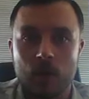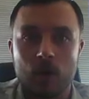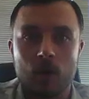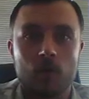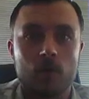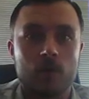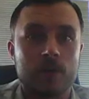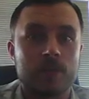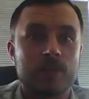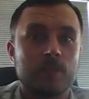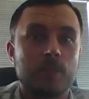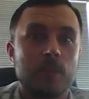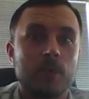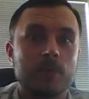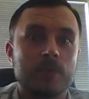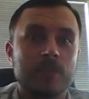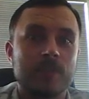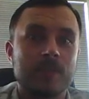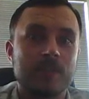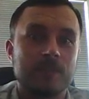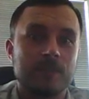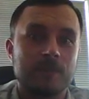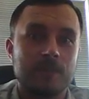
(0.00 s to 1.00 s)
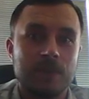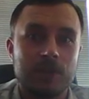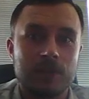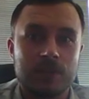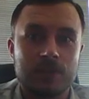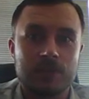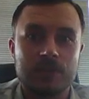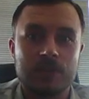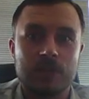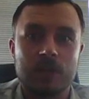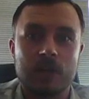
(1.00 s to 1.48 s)
or exposes some
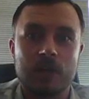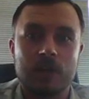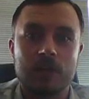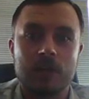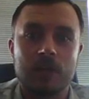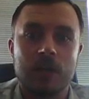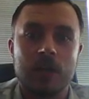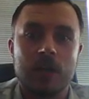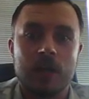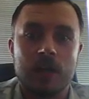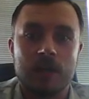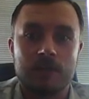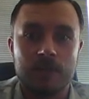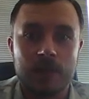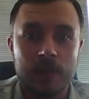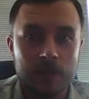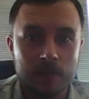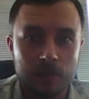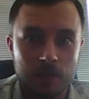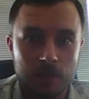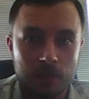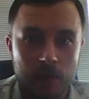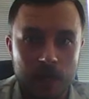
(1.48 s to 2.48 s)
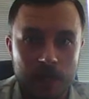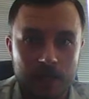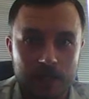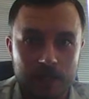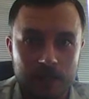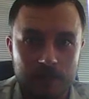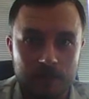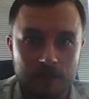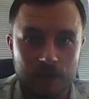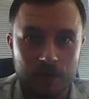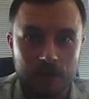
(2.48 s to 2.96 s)
features that aren't available by
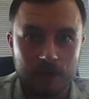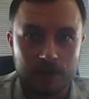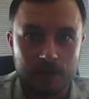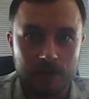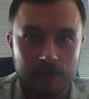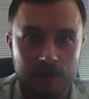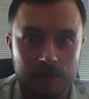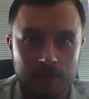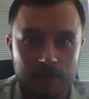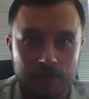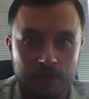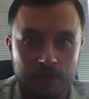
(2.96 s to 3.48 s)
default